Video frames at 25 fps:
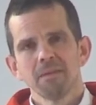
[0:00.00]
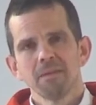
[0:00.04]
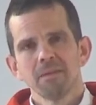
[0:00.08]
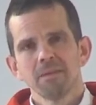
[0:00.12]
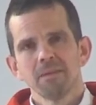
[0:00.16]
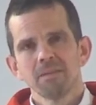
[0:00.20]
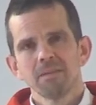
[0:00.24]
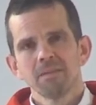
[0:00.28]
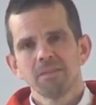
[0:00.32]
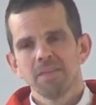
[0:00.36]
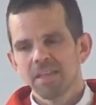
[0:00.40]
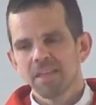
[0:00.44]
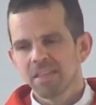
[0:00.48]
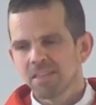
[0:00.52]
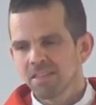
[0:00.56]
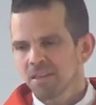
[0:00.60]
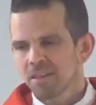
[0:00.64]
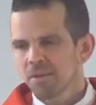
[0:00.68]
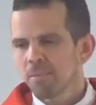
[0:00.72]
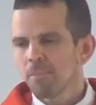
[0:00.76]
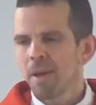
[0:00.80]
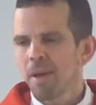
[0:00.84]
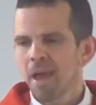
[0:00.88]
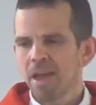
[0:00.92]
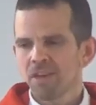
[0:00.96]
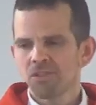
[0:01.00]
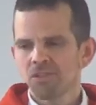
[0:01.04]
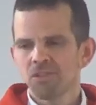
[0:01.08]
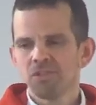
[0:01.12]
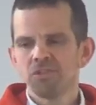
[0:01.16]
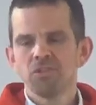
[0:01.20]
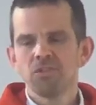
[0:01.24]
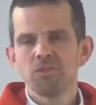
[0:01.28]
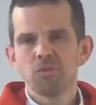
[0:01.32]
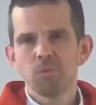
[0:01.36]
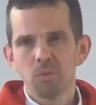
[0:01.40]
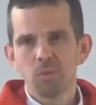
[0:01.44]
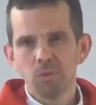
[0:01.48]
So that's
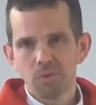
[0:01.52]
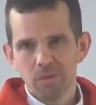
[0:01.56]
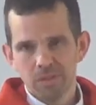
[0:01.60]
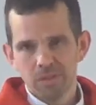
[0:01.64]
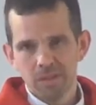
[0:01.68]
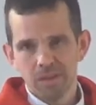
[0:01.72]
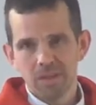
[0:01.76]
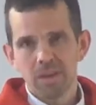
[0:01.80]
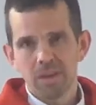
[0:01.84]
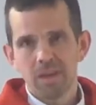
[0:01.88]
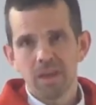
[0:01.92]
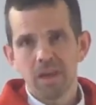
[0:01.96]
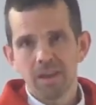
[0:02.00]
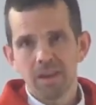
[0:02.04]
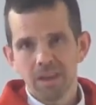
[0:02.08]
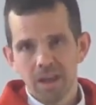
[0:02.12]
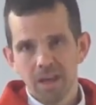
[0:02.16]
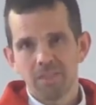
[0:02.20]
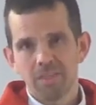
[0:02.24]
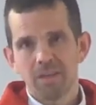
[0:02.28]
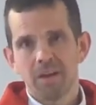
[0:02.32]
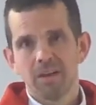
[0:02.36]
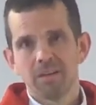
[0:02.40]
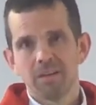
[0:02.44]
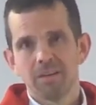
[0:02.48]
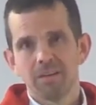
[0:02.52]
compassion towards another.